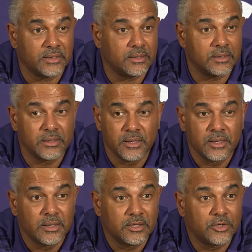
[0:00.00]
Uh,
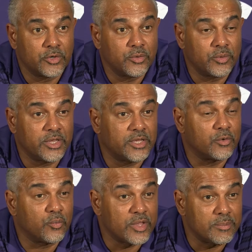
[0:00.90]
you know, he, he
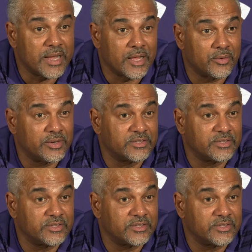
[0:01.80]
can rebound.